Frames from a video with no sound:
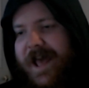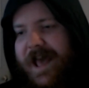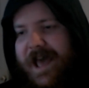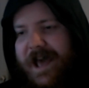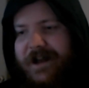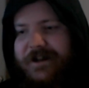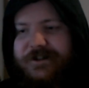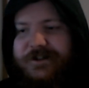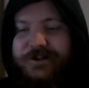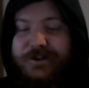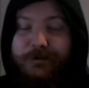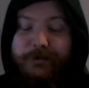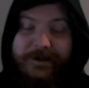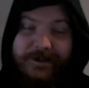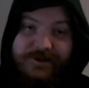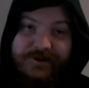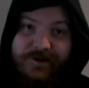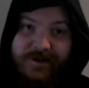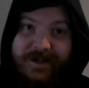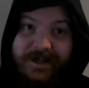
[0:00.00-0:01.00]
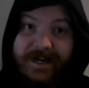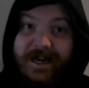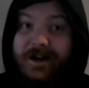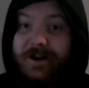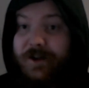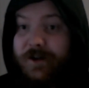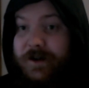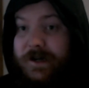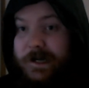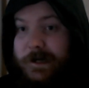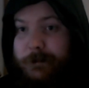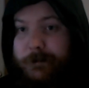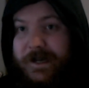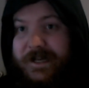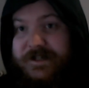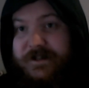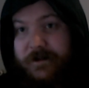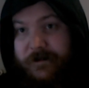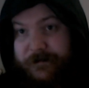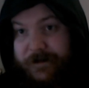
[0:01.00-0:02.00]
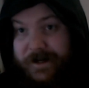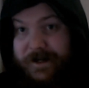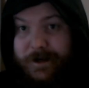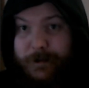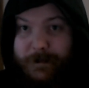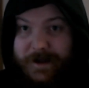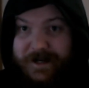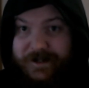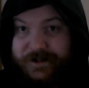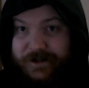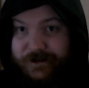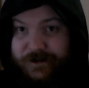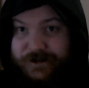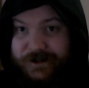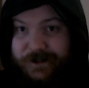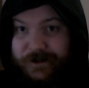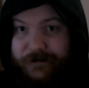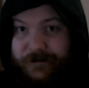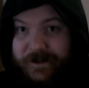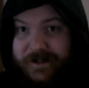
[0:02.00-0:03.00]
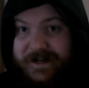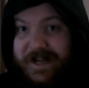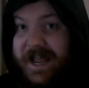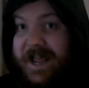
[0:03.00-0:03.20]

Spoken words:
how to do pixel art and learning the basic fundamentals of it,